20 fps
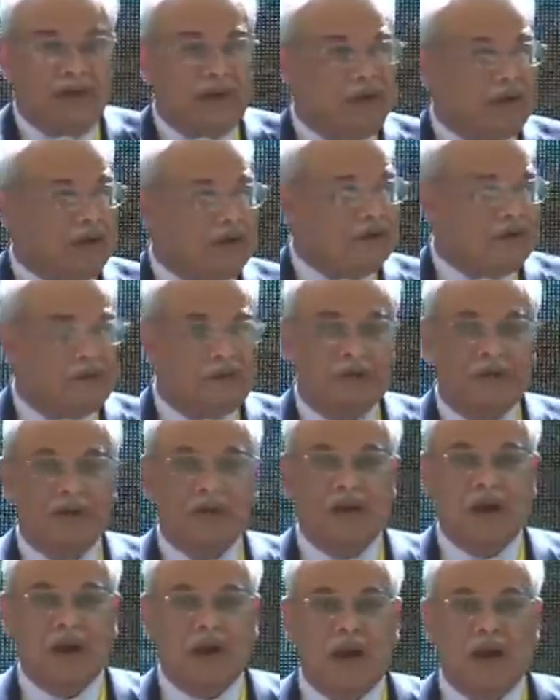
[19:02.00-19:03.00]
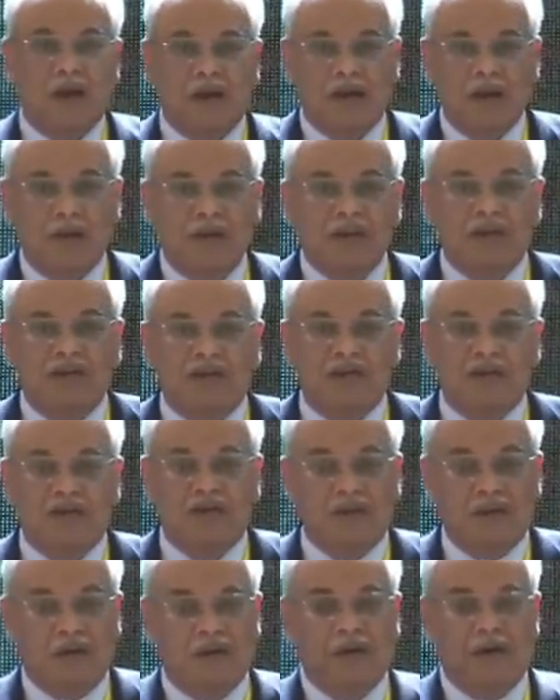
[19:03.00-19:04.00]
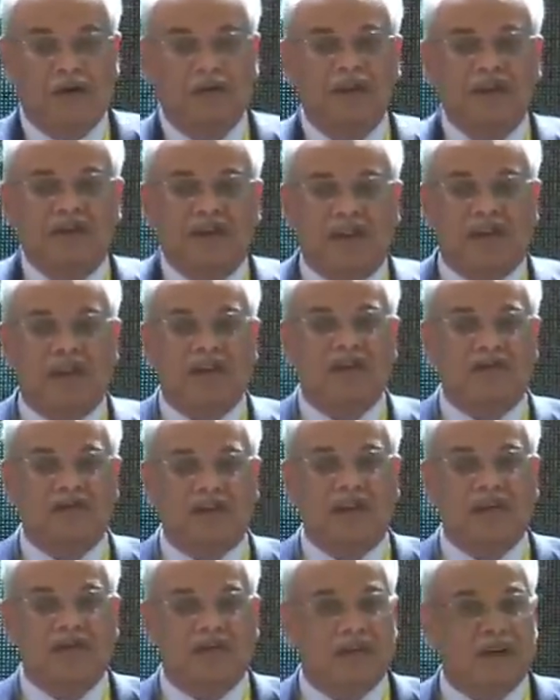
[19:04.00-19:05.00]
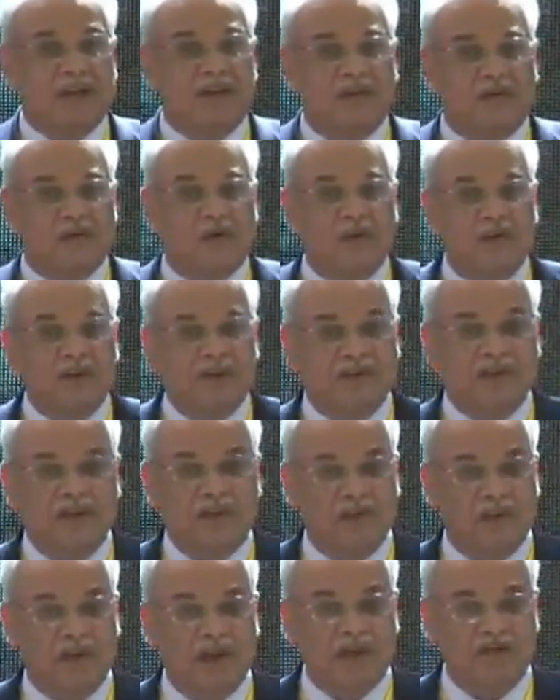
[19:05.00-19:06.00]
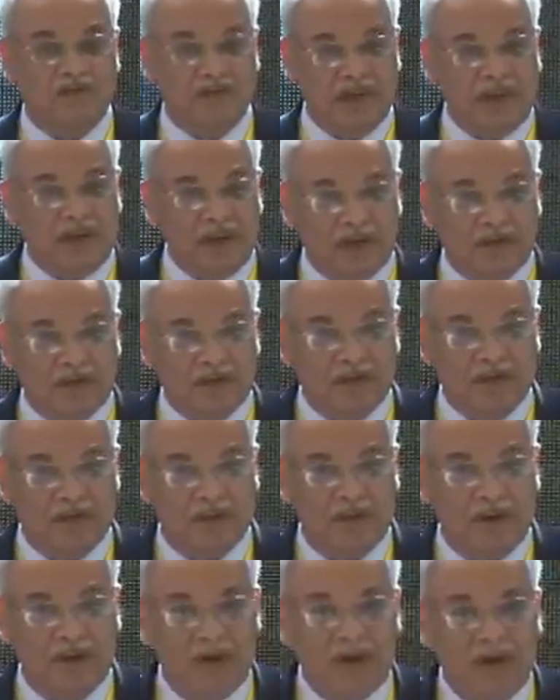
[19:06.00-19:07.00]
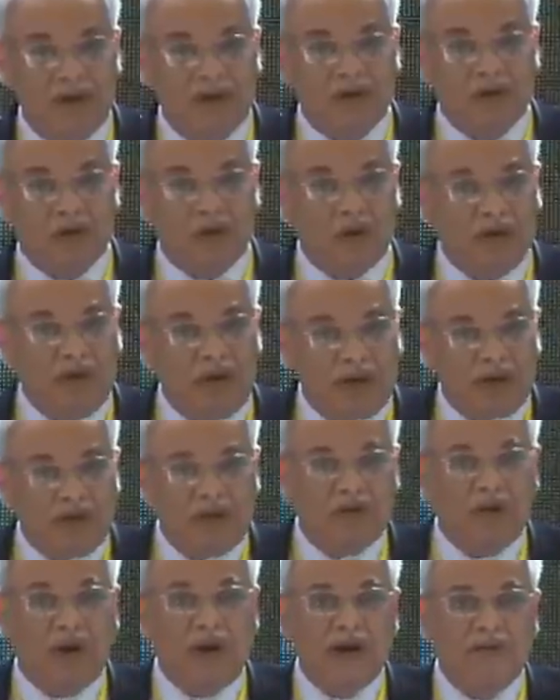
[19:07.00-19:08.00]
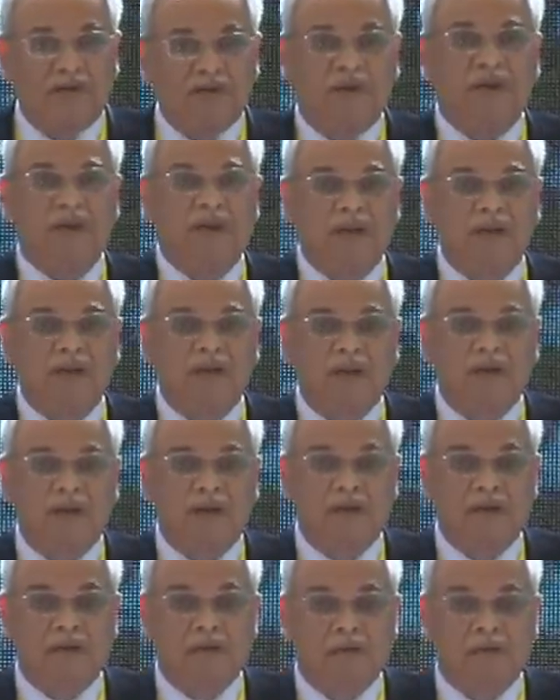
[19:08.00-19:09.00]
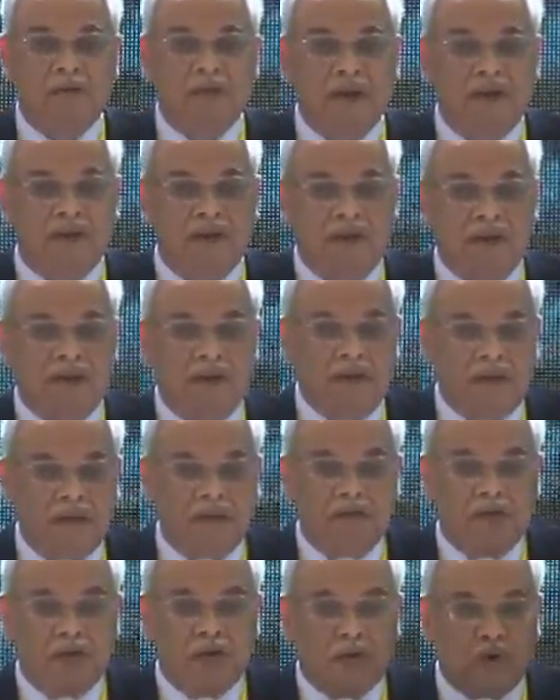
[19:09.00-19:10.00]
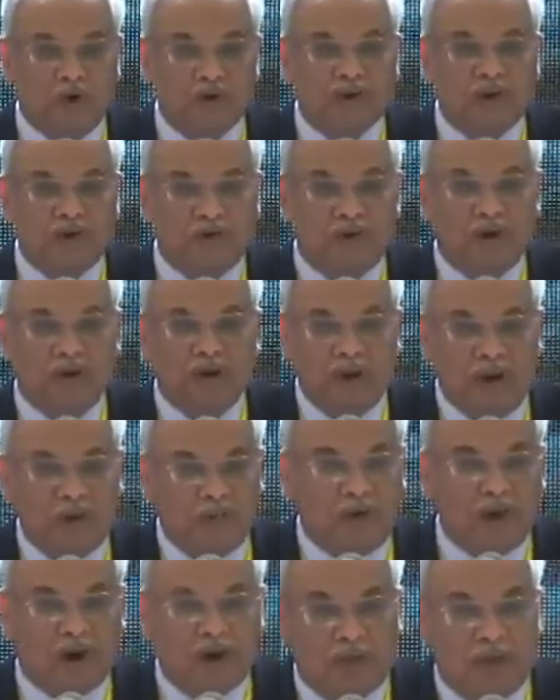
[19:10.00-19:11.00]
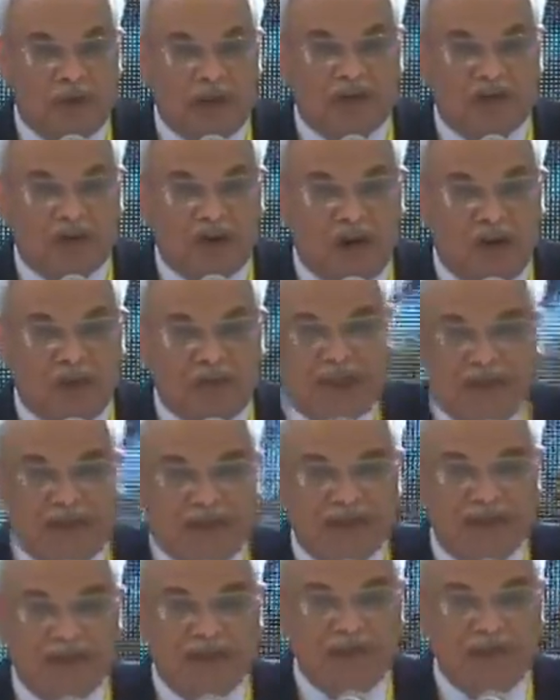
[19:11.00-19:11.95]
he uh, imme uh, uh, immediately sensed that the Soviets are very serious. So he revived the, uh, the, the proposal for a broad-based government.